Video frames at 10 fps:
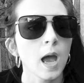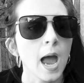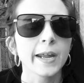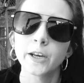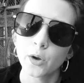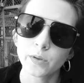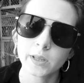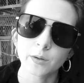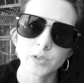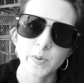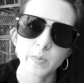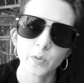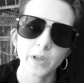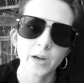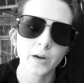I know that there was
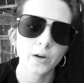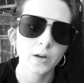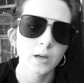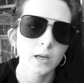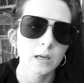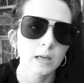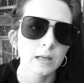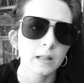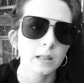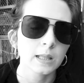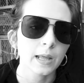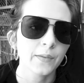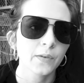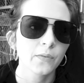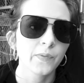people there that
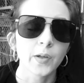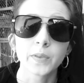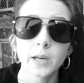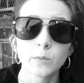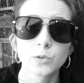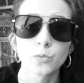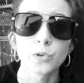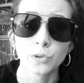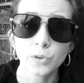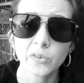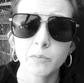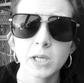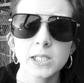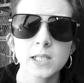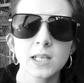felt that it was rude of
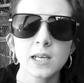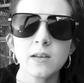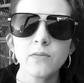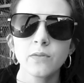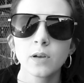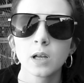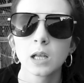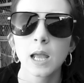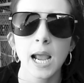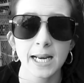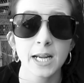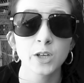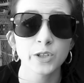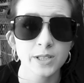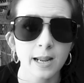me to leave, and I
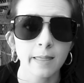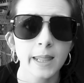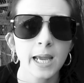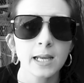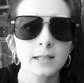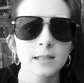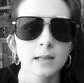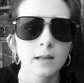understand that.